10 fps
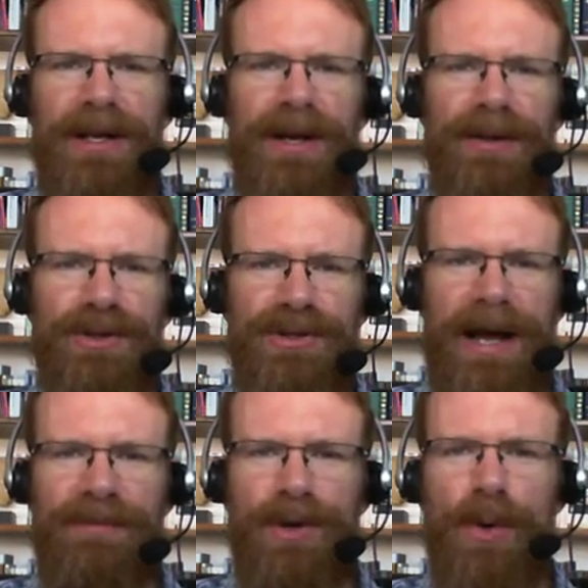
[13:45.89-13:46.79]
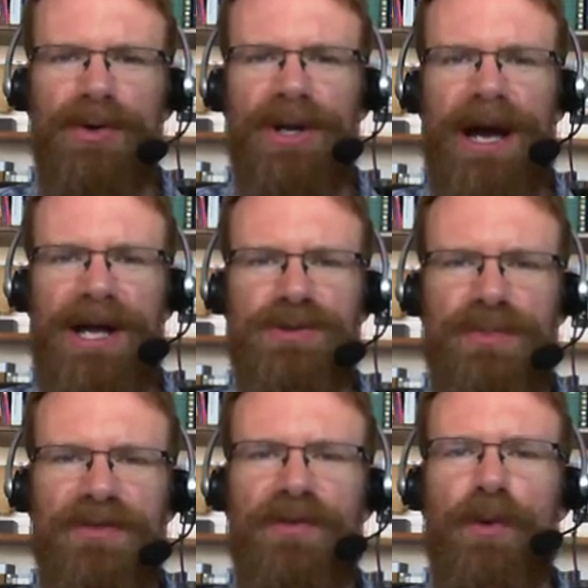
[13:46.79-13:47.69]
uh, "You shall have no other gods
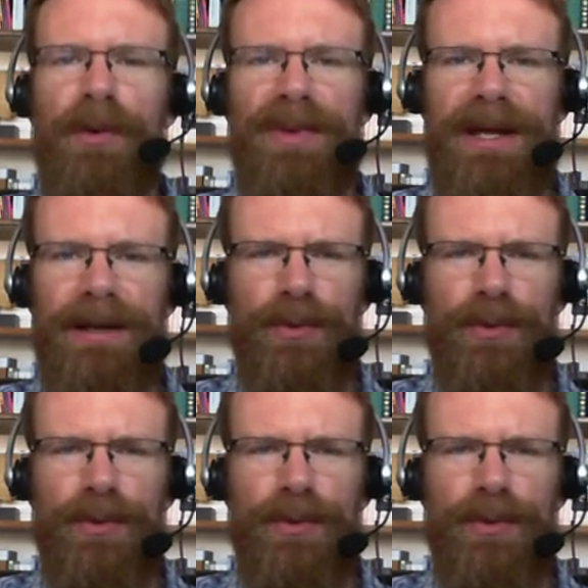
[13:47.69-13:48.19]
before me."